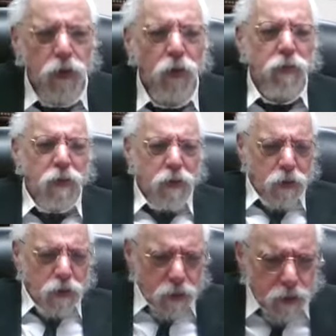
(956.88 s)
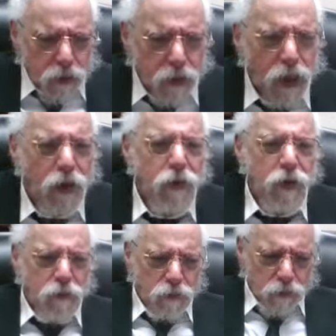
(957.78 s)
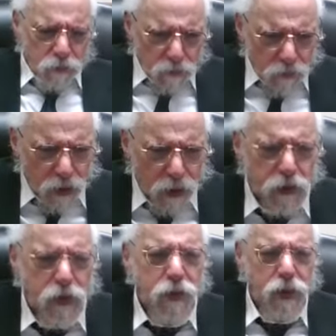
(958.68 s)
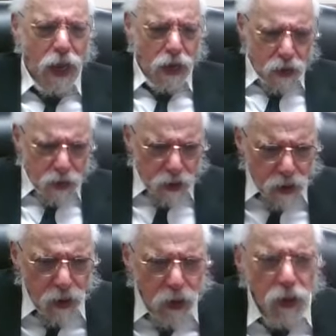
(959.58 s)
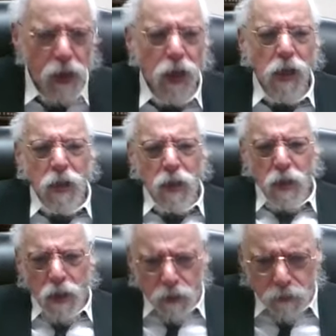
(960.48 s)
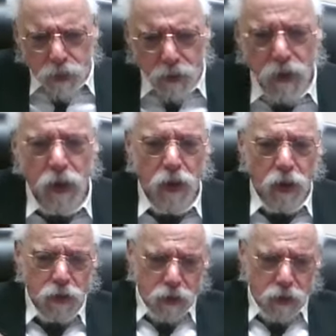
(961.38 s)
don't carry him like a sack and put him on a